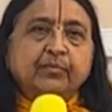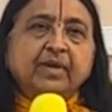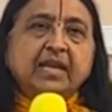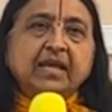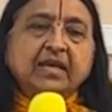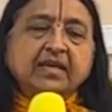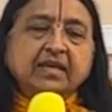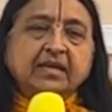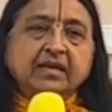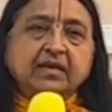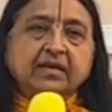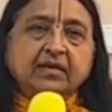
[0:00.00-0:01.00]

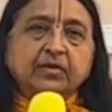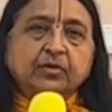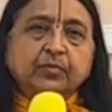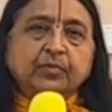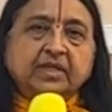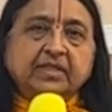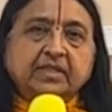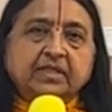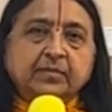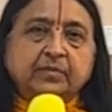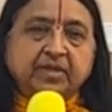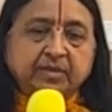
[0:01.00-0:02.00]
Milahi na
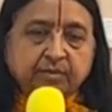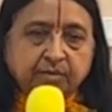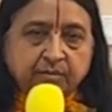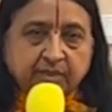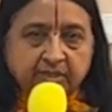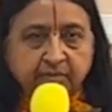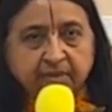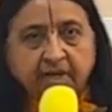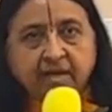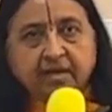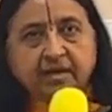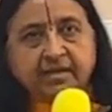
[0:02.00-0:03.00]
Raghupati binu
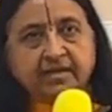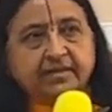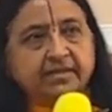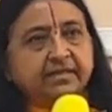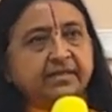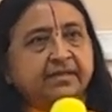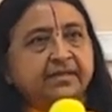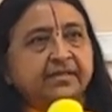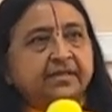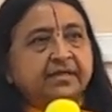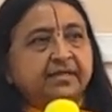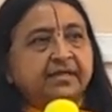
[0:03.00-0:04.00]
anuraga.
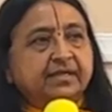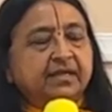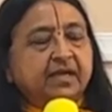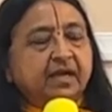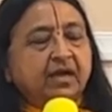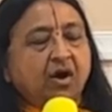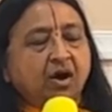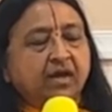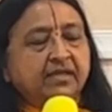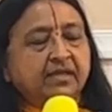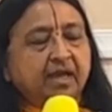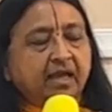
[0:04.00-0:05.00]

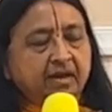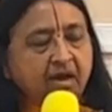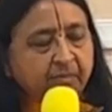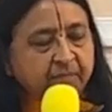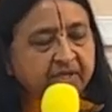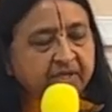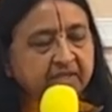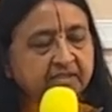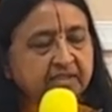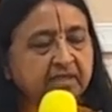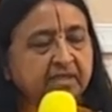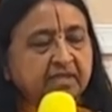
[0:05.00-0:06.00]
God cannot
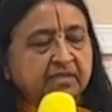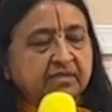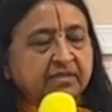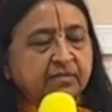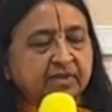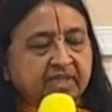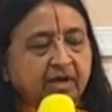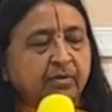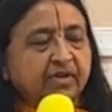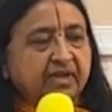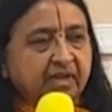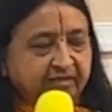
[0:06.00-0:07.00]
be attained
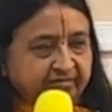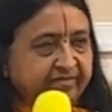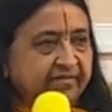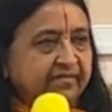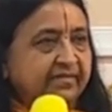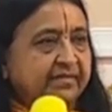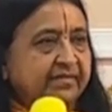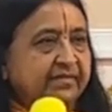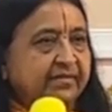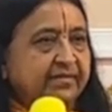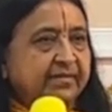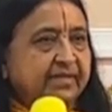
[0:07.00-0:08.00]
without love.
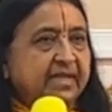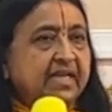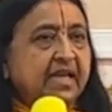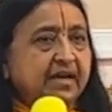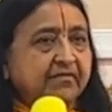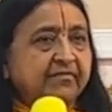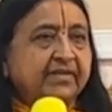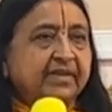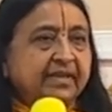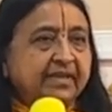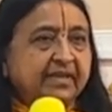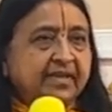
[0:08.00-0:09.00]
Love
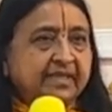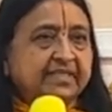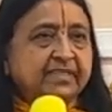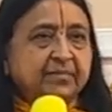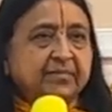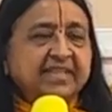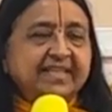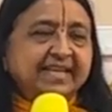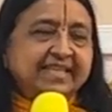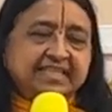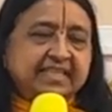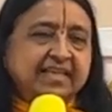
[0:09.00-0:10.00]
is something
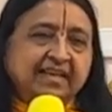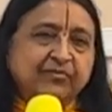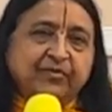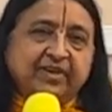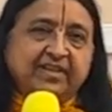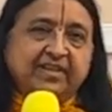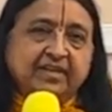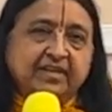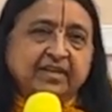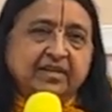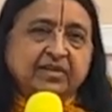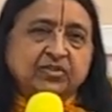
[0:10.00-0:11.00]
that he's in love with.
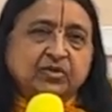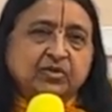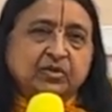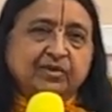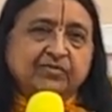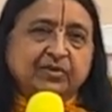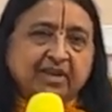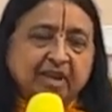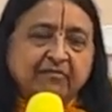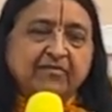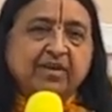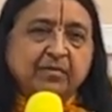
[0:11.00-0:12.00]
So if you
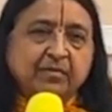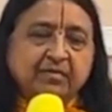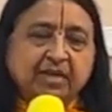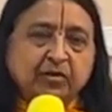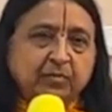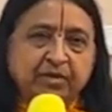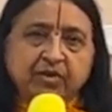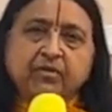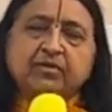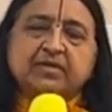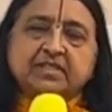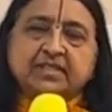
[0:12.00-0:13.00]
love him, he'll be
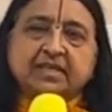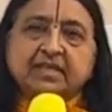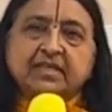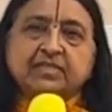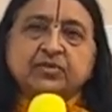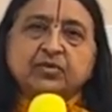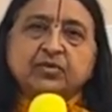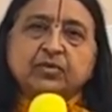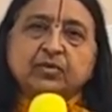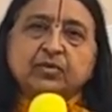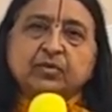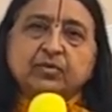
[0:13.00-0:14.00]
yours.
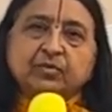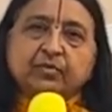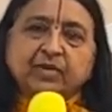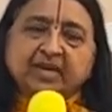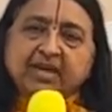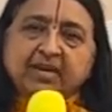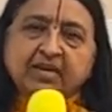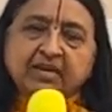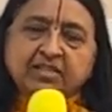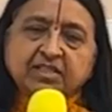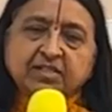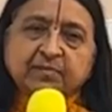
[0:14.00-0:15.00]
So we
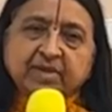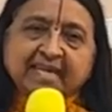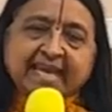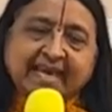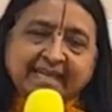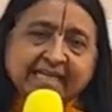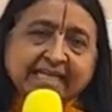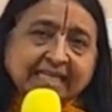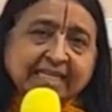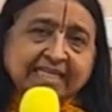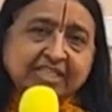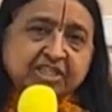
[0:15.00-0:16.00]
cannot just
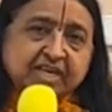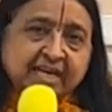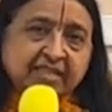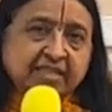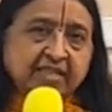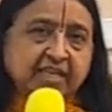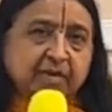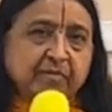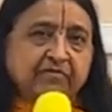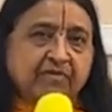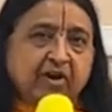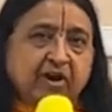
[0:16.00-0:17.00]
mechanically chant the
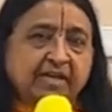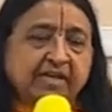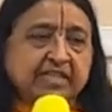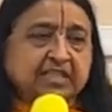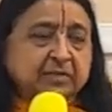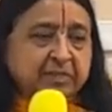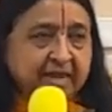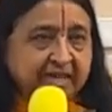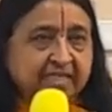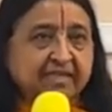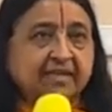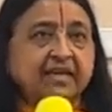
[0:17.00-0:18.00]
name of God and
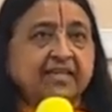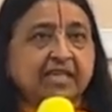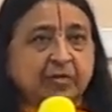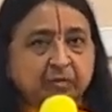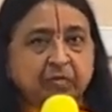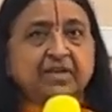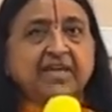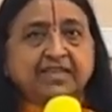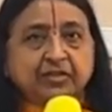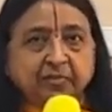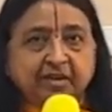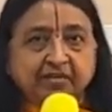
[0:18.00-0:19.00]
expect that we will
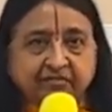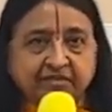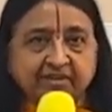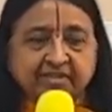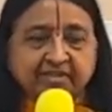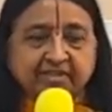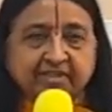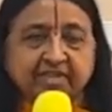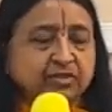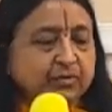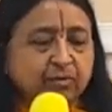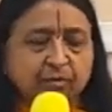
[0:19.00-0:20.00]
get the benefit.
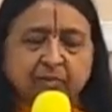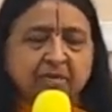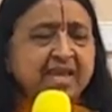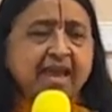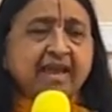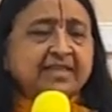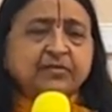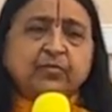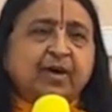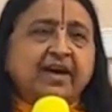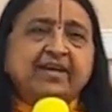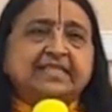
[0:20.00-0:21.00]
So we may
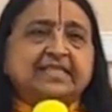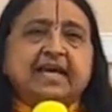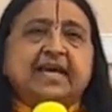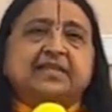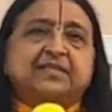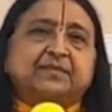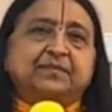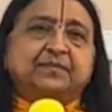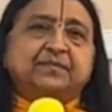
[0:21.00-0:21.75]
ask, why is that?